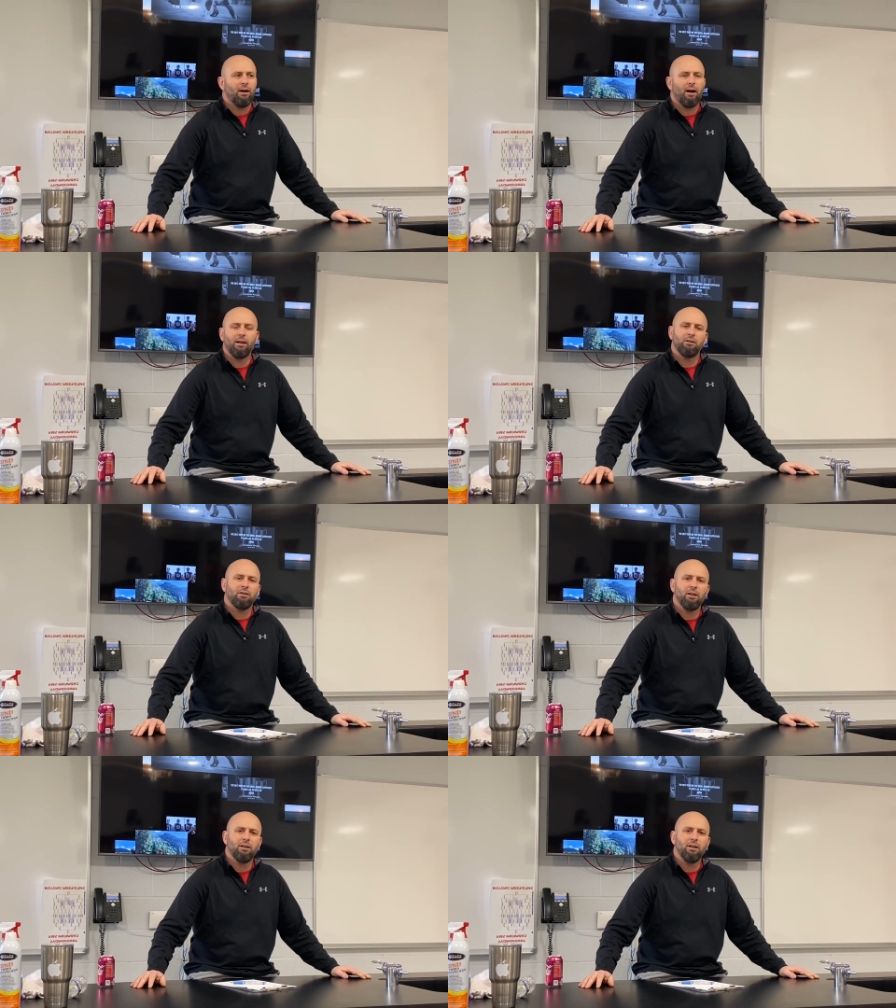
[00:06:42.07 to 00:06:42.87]
I just
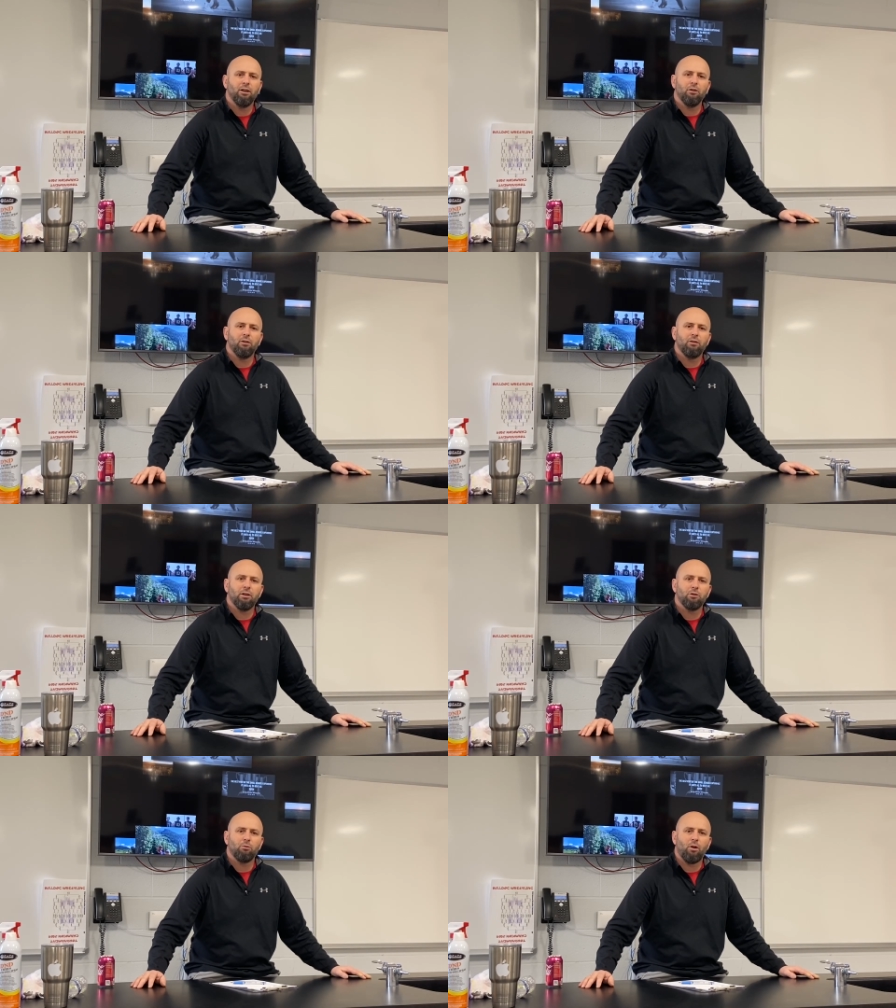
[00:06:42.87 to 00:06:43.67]
need to hear that
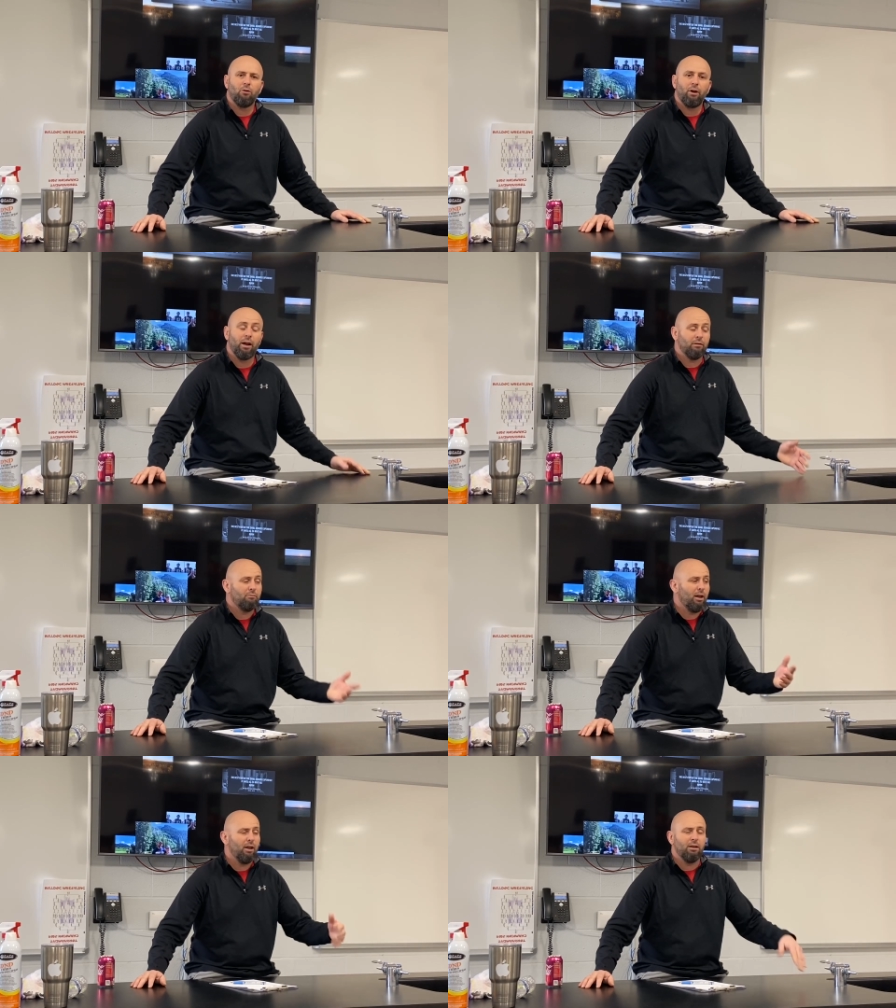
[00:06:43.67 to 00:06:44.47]
things were all right.
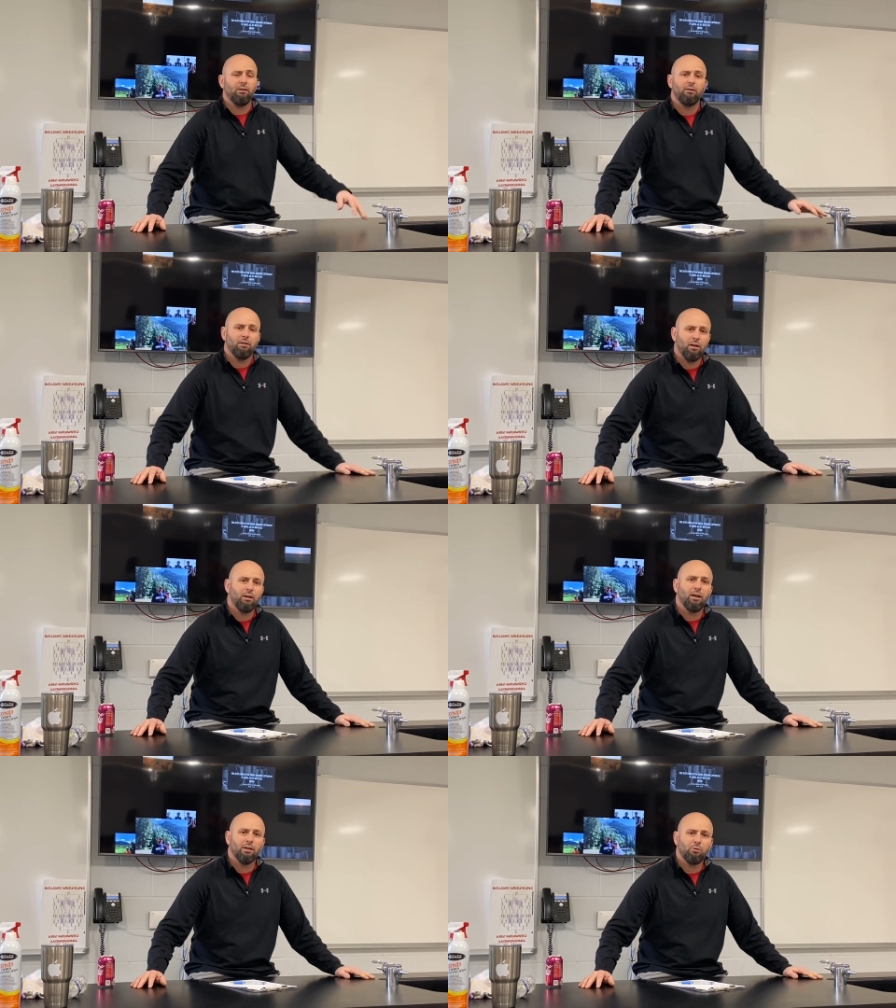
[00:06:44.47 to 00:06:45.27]
Hey, and
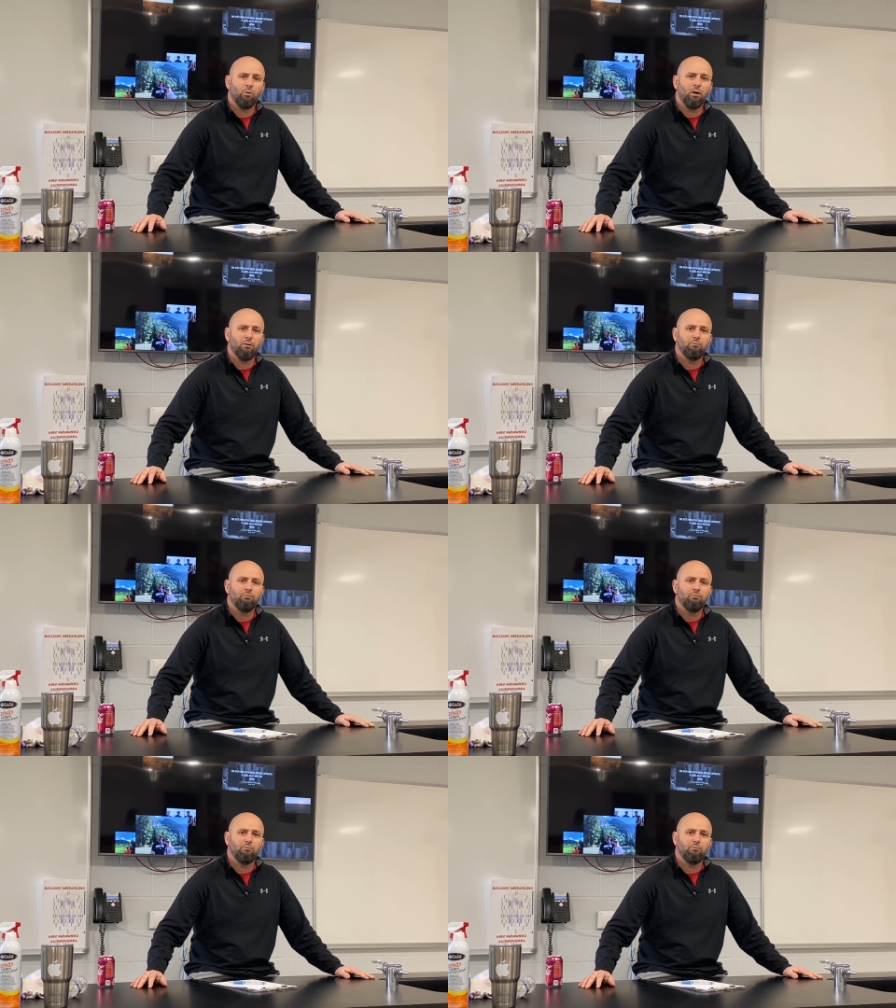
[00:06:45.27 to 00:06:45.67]
guess what?